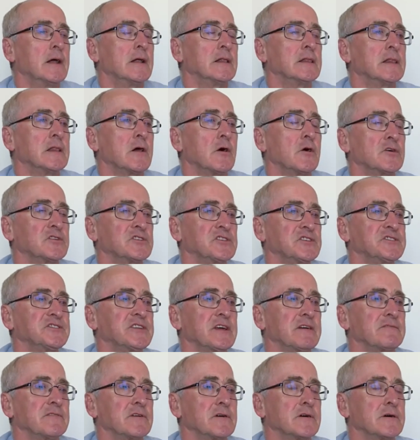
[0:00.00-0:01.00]
largest
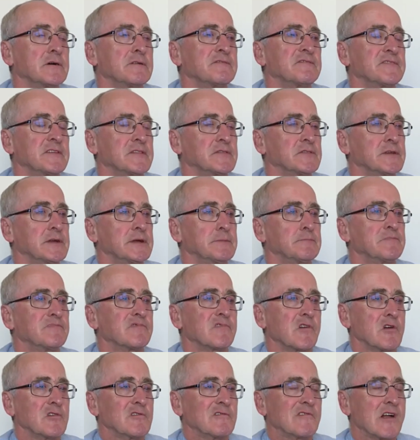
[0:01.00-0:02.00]
ever funded
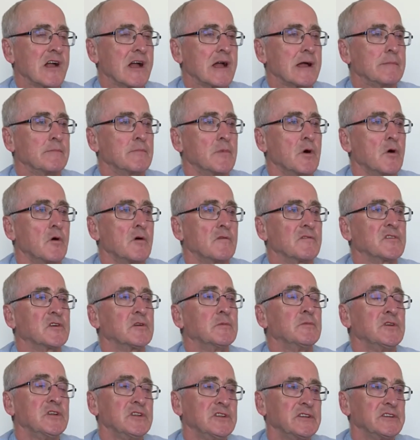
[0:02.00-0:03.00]
program of
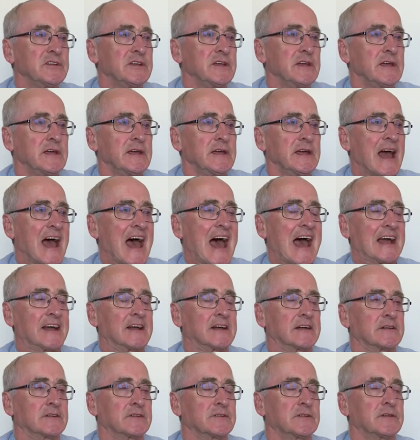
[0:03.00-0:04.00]
community
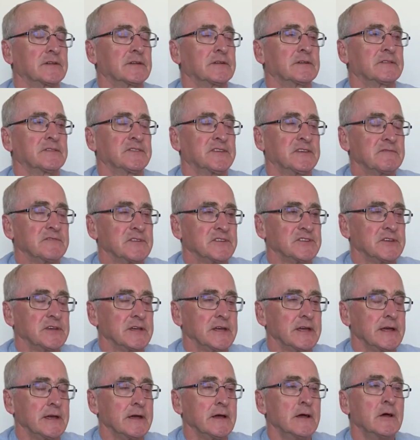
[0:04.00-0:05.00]

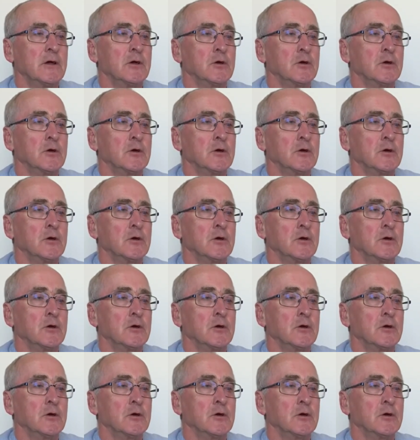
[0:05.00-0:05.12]
activity